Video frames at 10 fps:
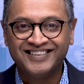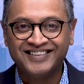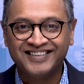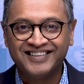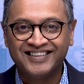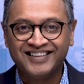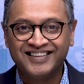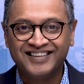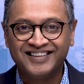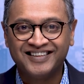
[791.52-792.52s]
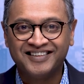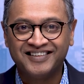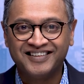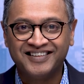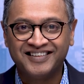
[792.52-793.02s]

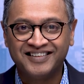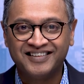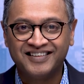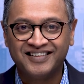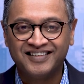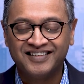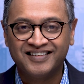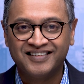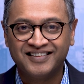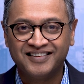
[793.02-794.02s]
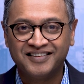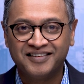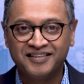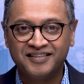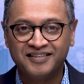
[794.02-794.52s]

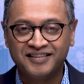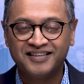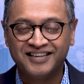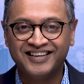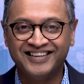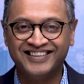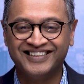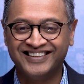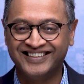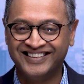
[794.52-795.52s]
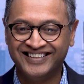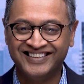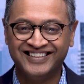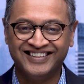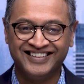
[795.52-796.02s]

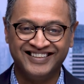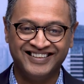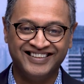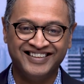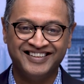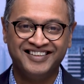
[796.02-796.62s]
The person shown says nothing.